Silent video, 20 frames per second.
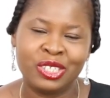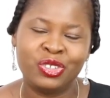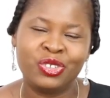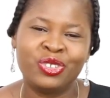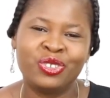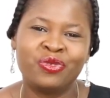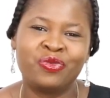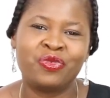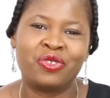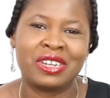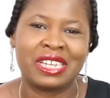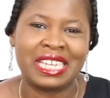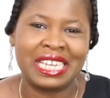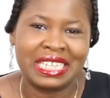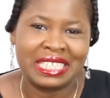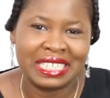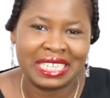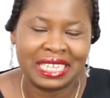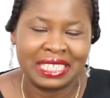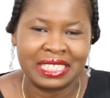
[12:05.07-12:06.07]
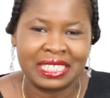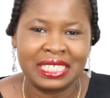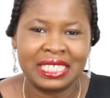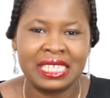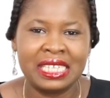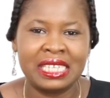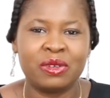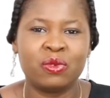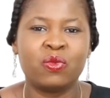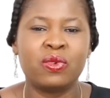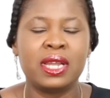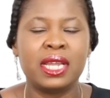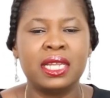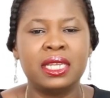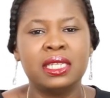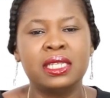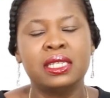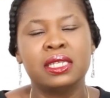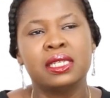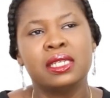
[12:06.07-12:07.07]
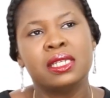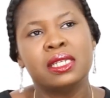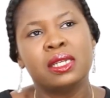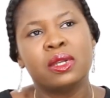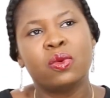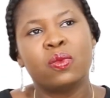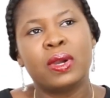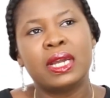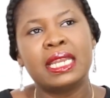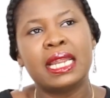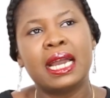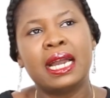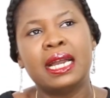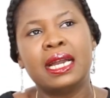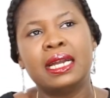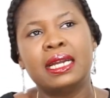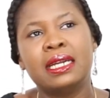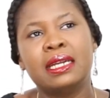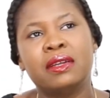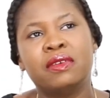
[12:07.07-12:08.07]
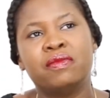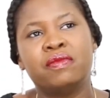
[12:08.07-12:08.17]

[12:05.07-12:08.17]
Don't forget that whether